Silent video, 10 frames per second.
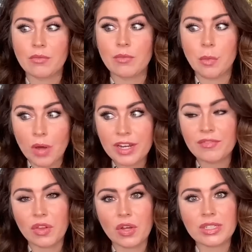would
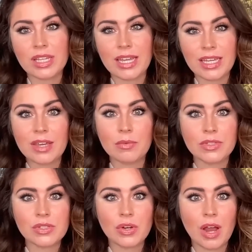have looked like he
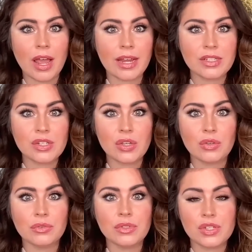was trying
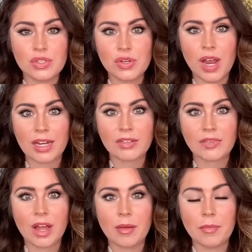to distract
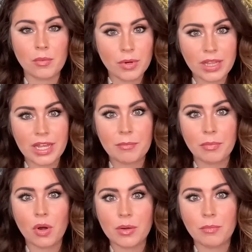from a really
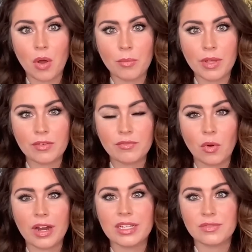important moment
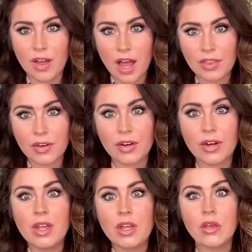for his father,
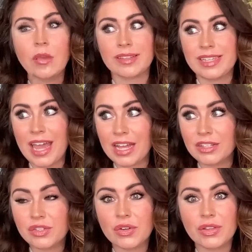who has
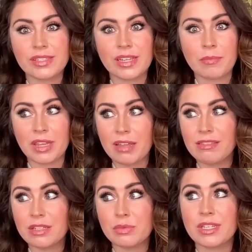cancer. I
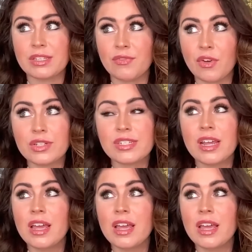believe this was his first